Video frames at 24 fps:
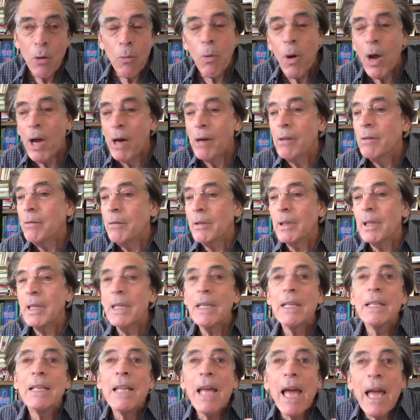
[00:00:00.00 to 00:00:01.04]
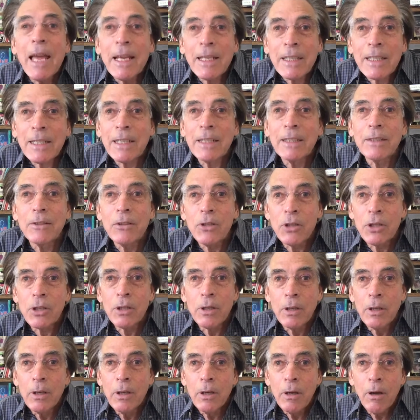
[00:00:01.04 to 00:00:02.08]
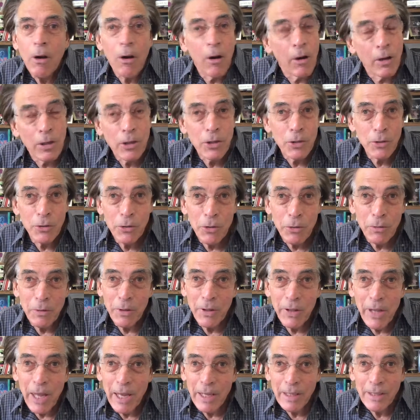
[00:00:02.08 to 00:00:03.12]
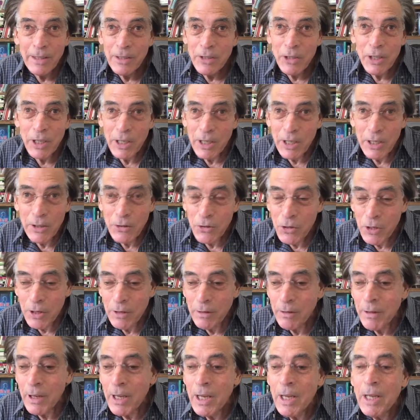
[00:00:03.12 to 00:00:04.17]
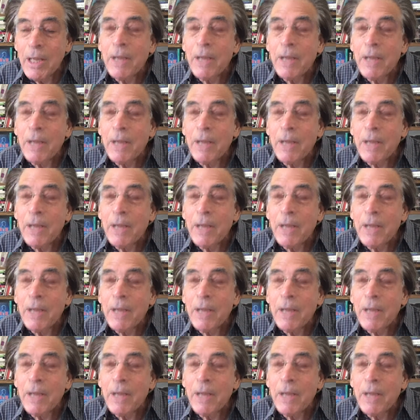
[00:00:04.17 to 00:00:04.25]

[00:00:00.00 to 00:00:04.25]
Well, in essence, aren't you doing that in your kitchen?